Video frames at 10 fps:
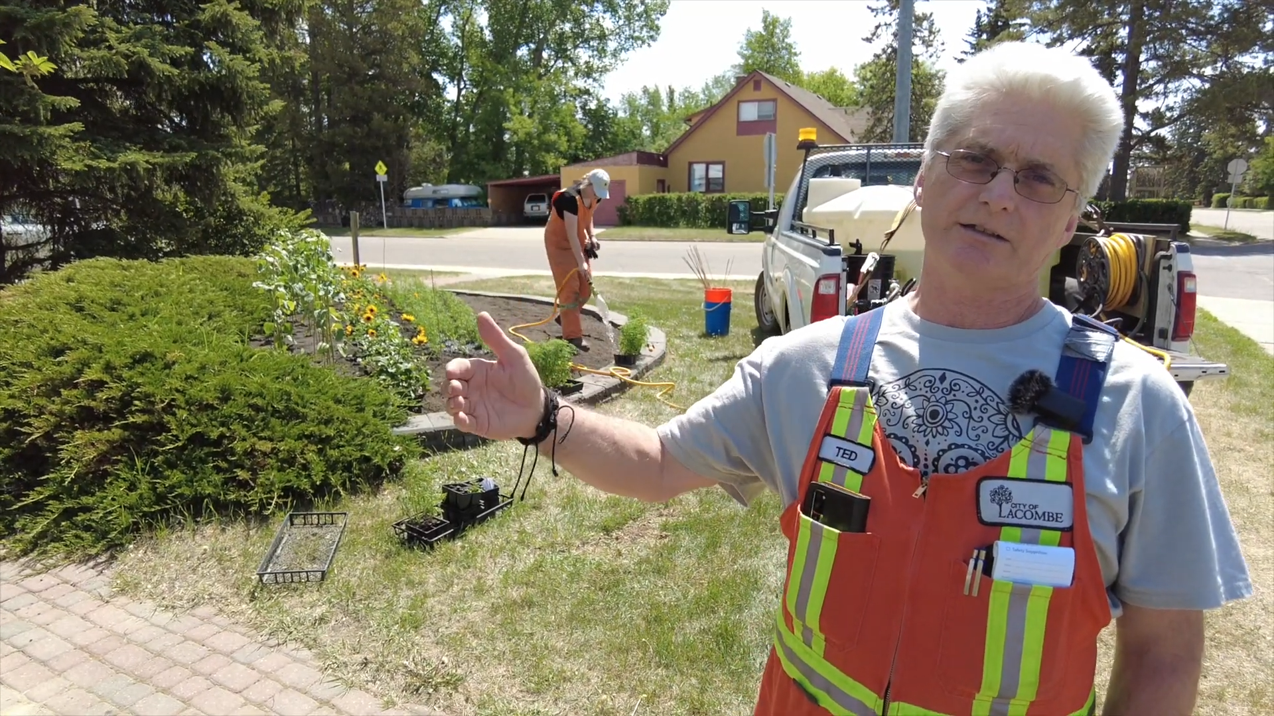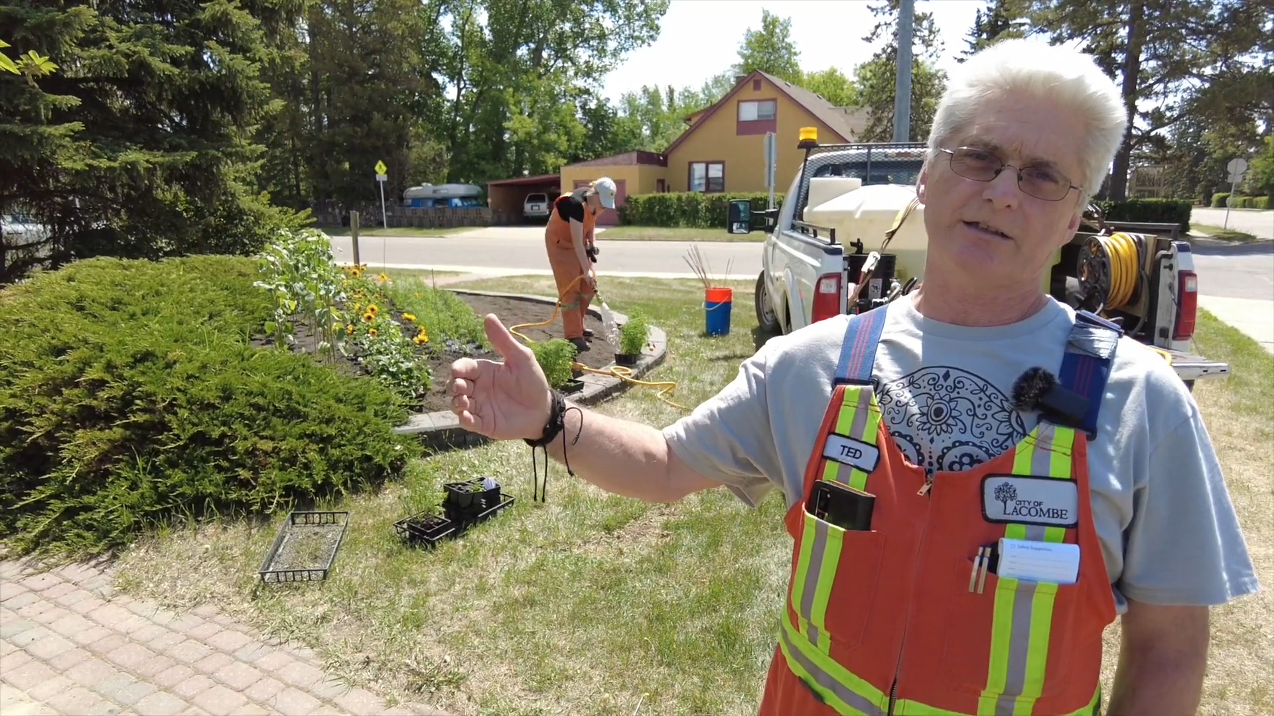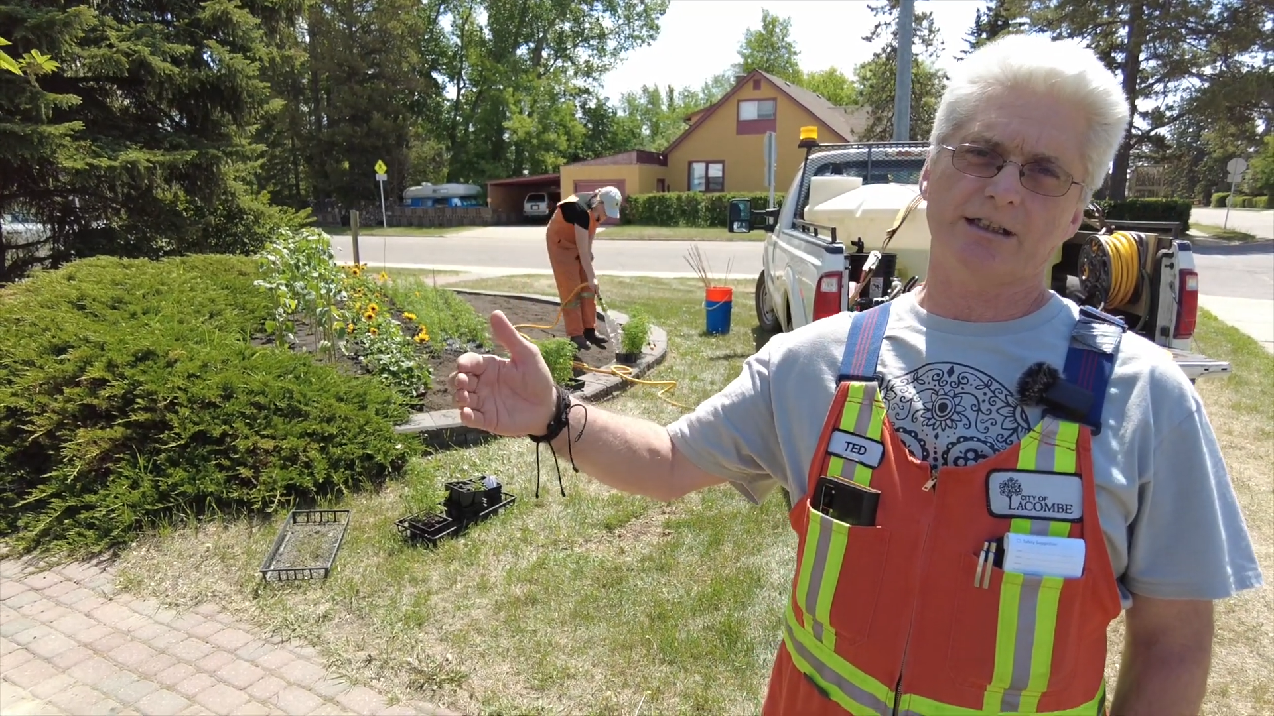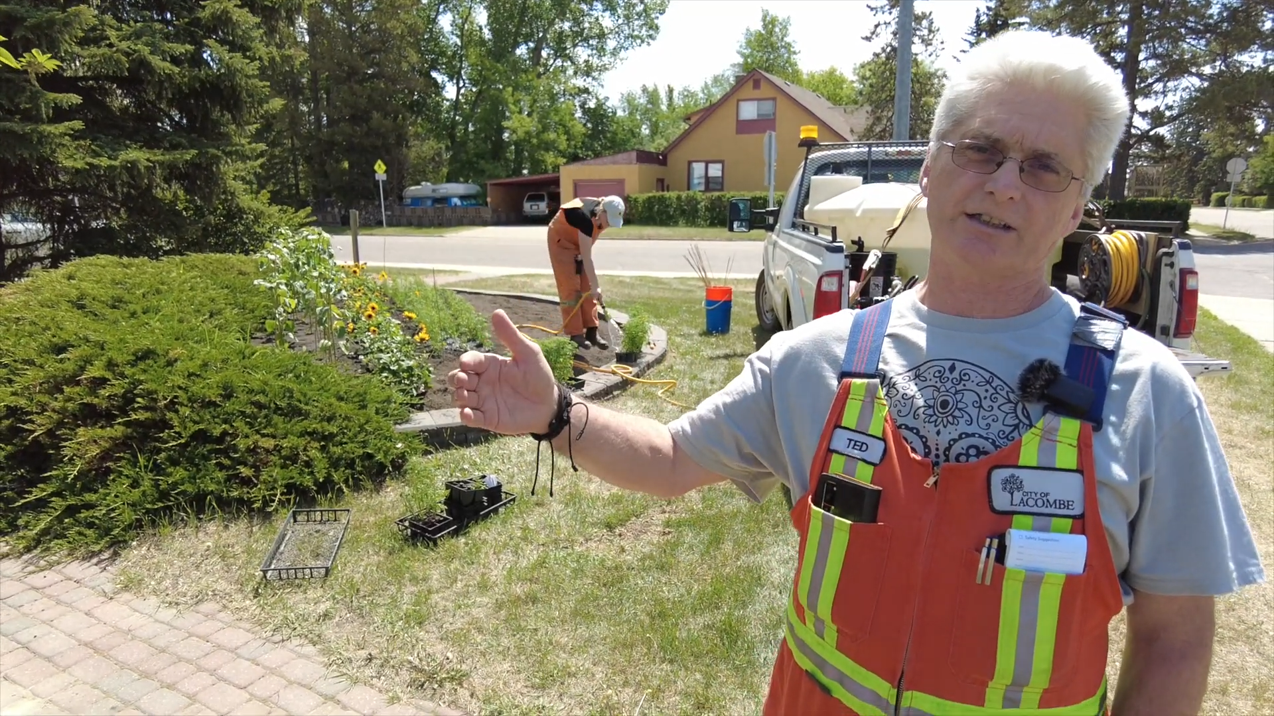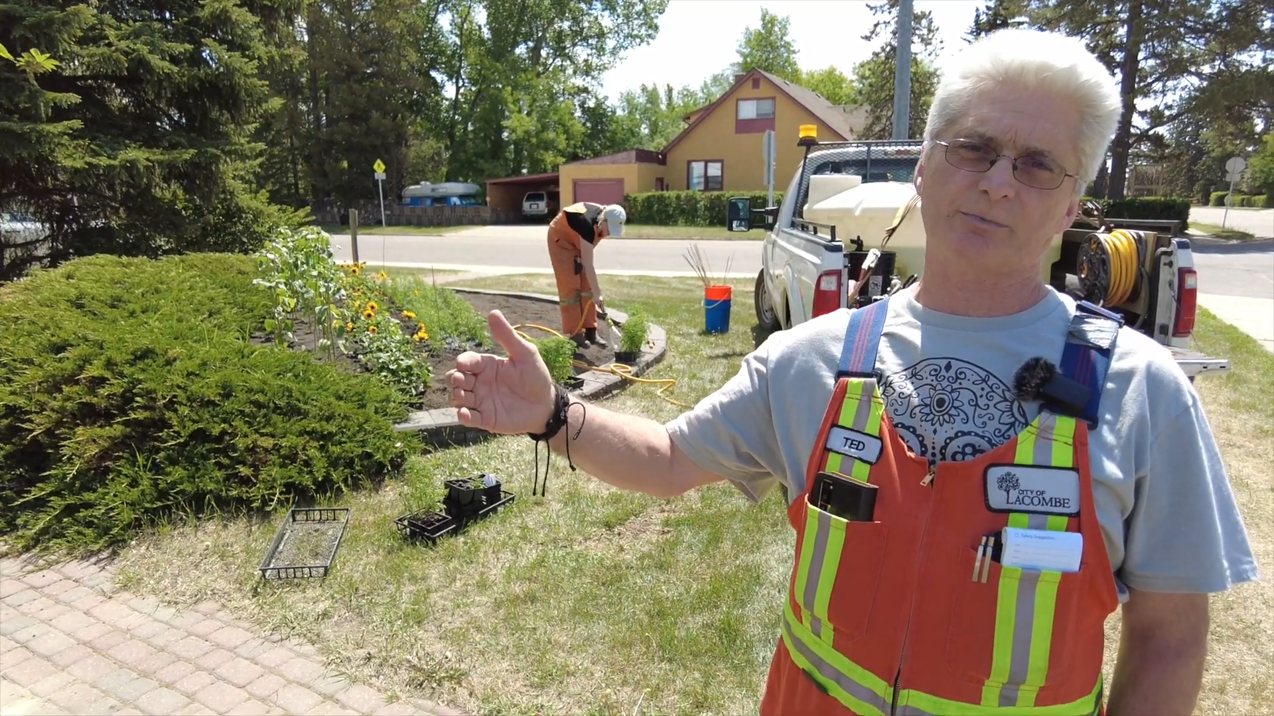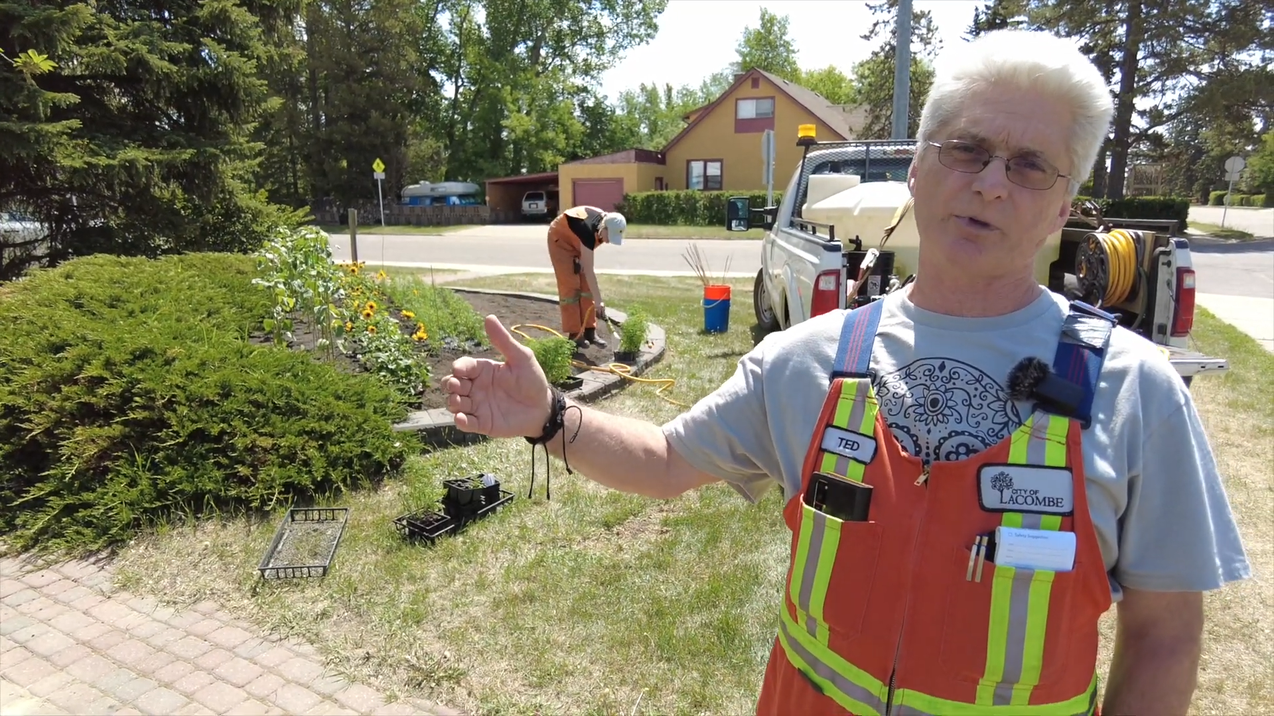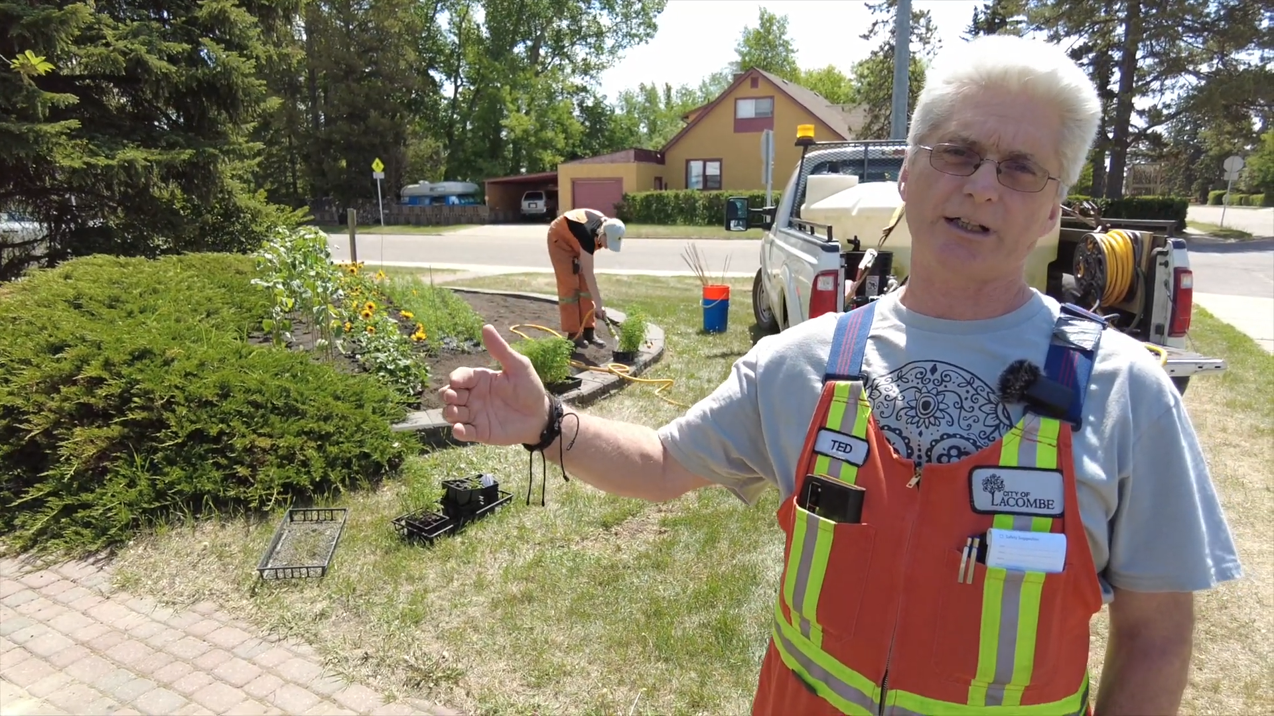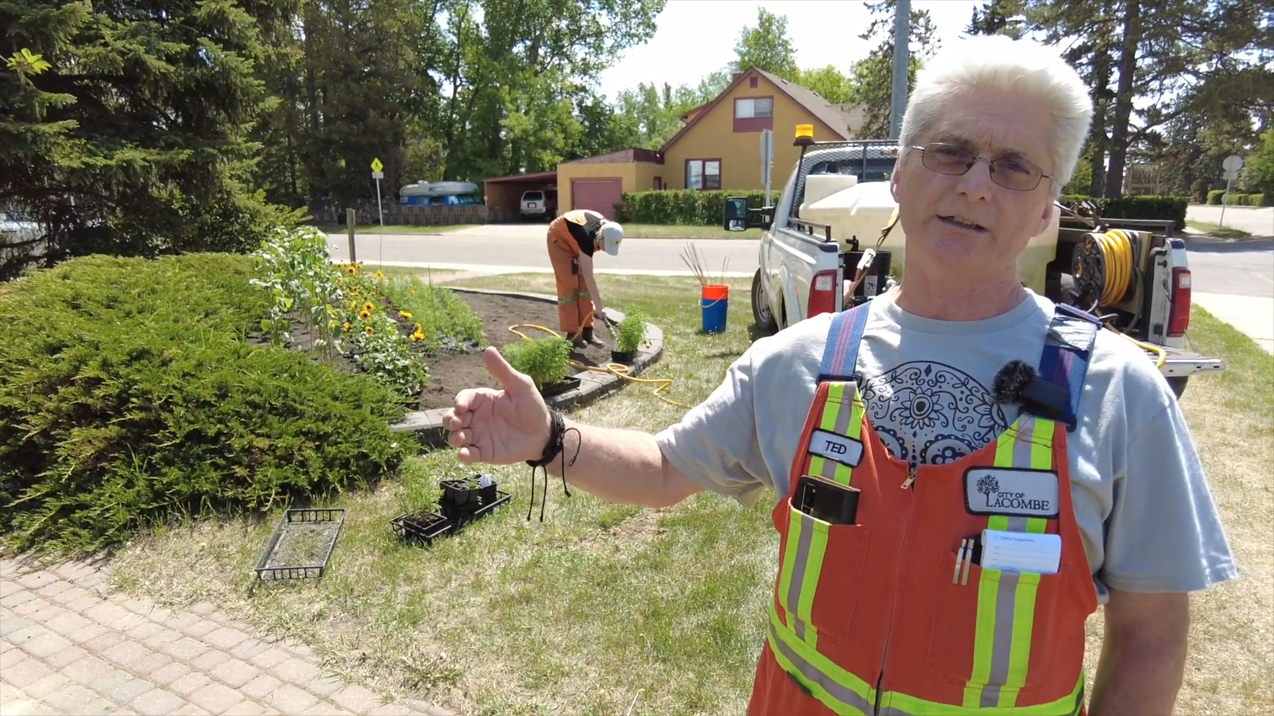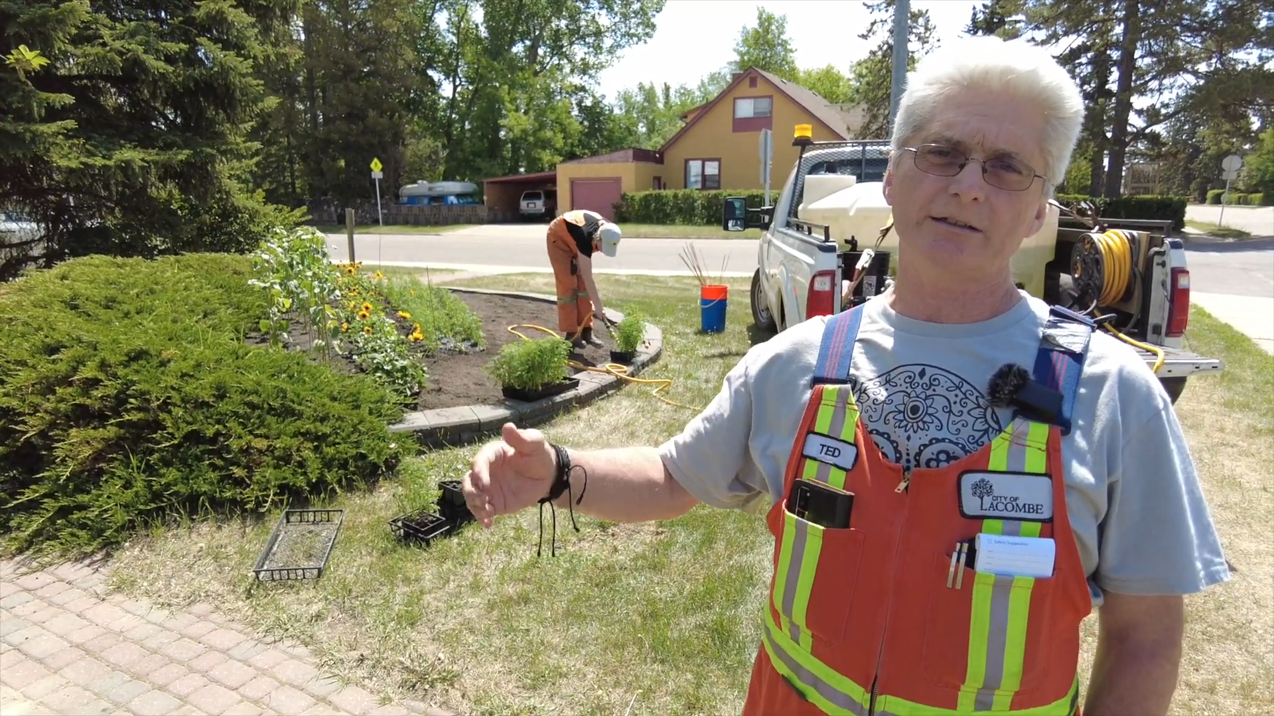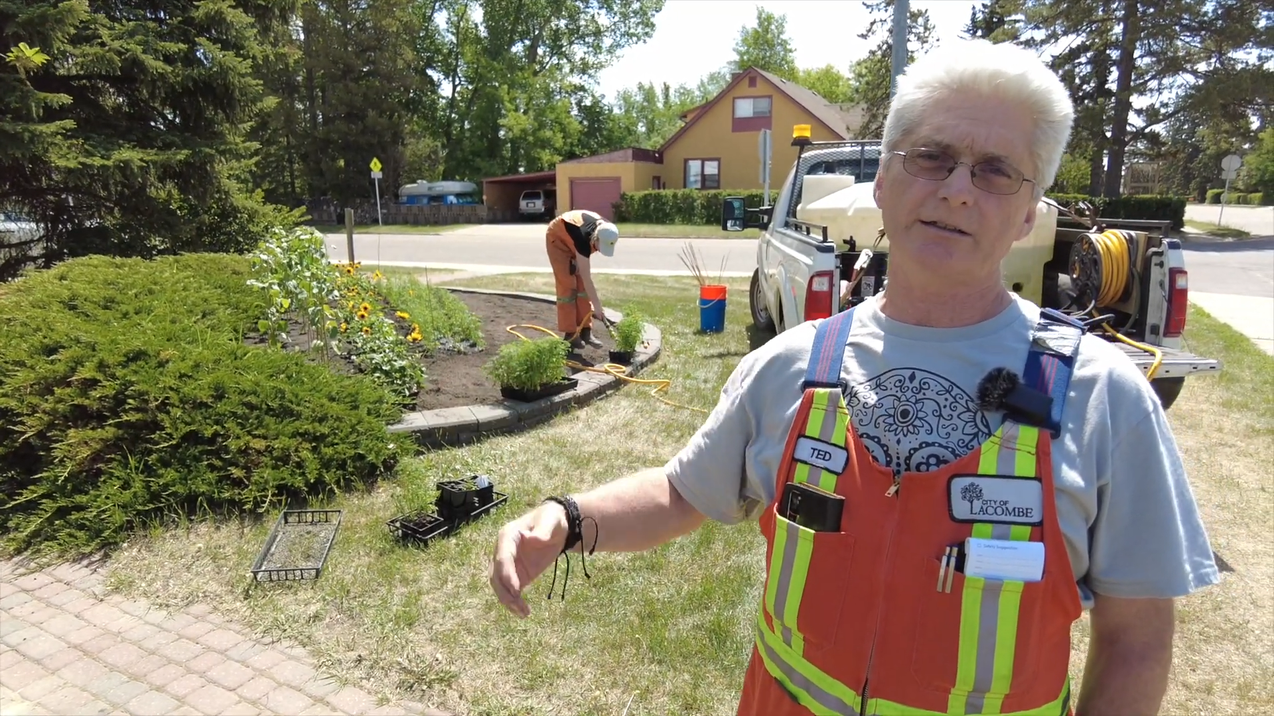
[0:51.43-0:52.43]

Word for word: the next spring,